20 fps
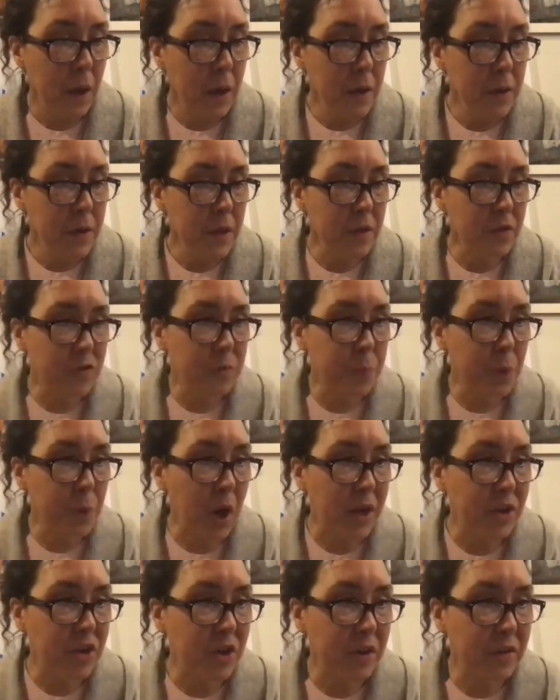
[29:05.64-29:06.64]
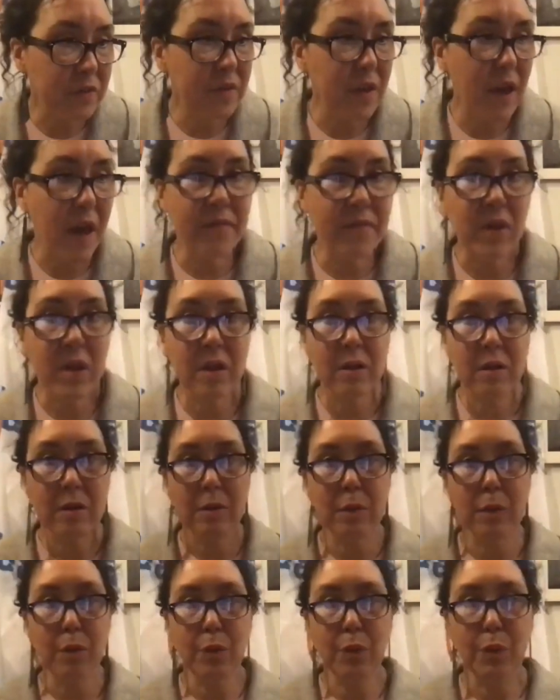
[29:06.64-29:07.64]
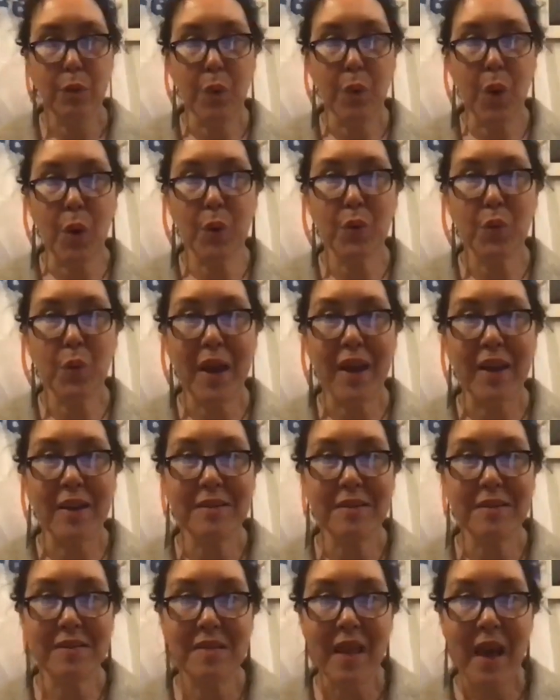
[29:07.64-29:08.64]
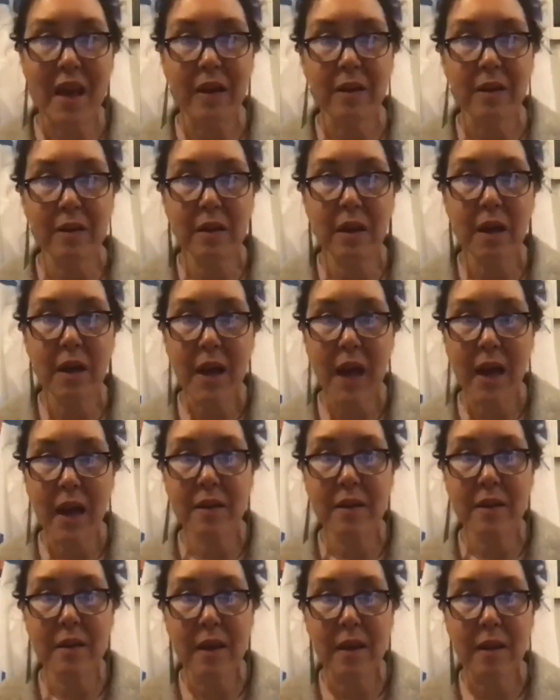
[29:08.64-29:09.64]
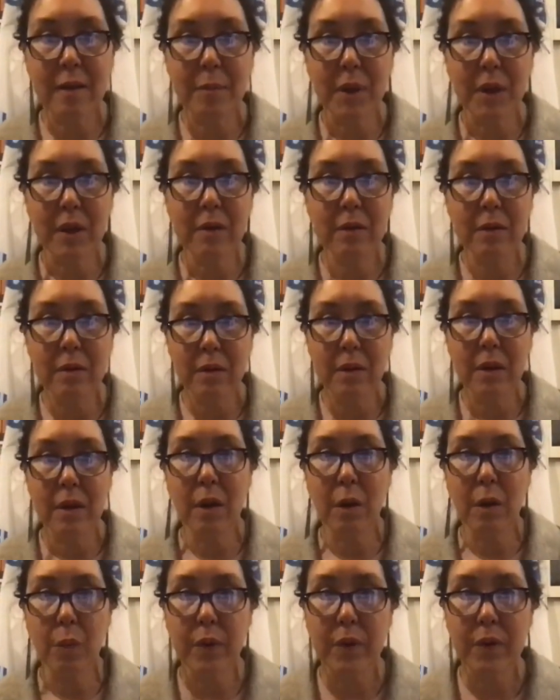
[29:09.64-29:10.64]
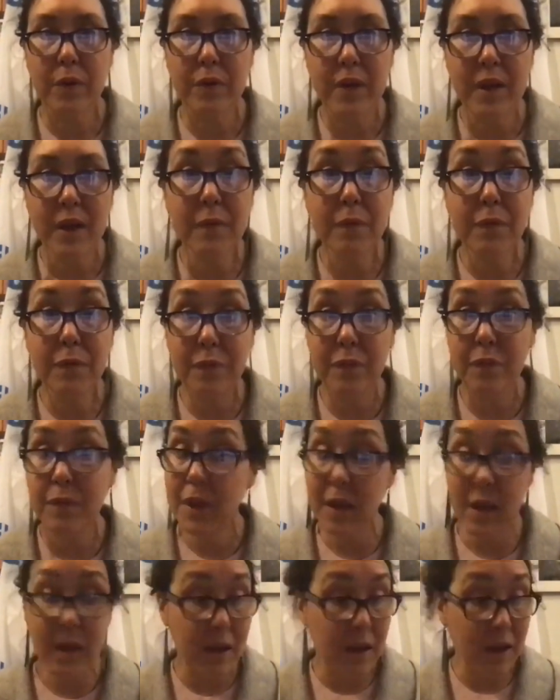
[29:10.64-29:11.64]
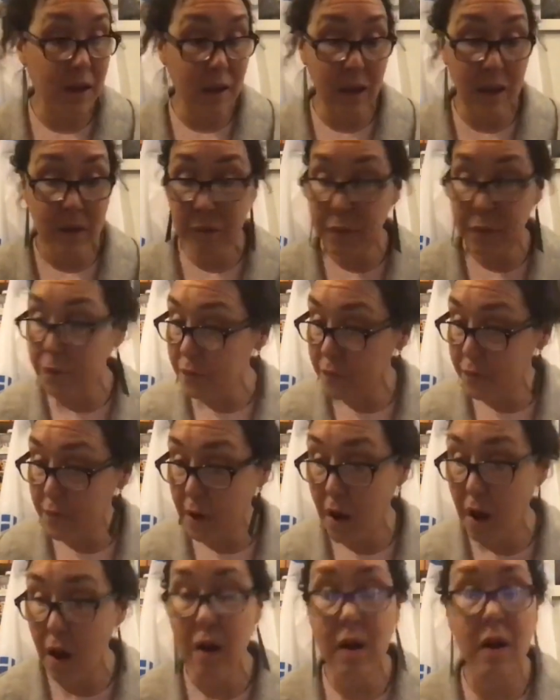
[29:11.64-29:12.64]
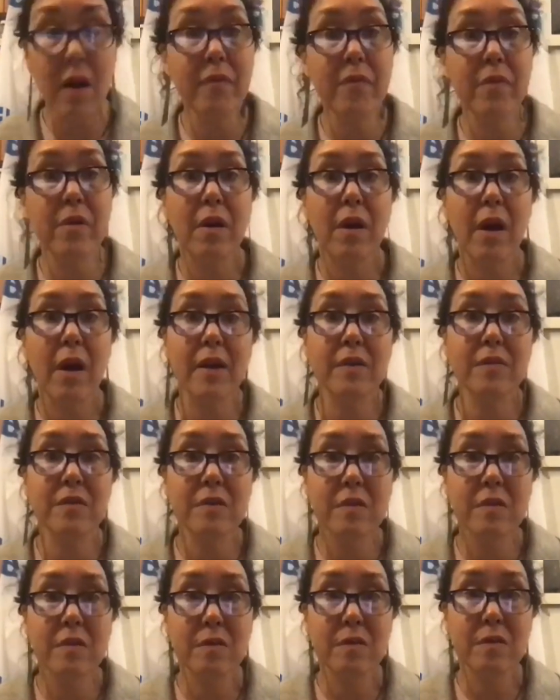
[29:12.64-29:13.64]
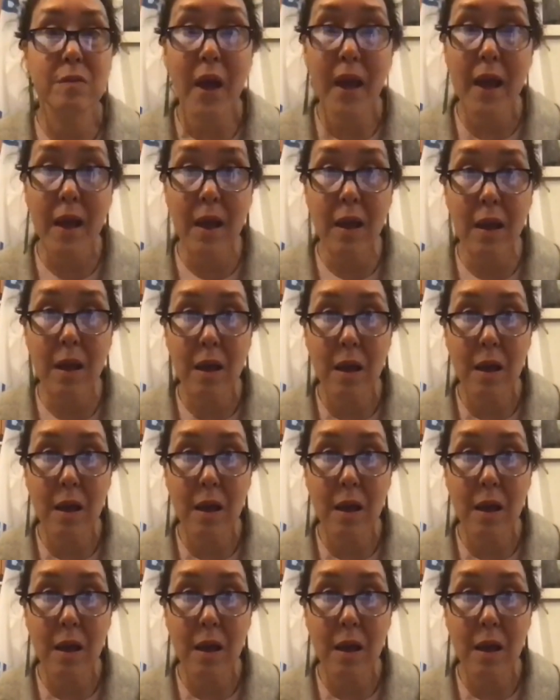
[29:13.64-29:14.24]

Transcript: these projects having roadways that connect them. And if our governor has his way,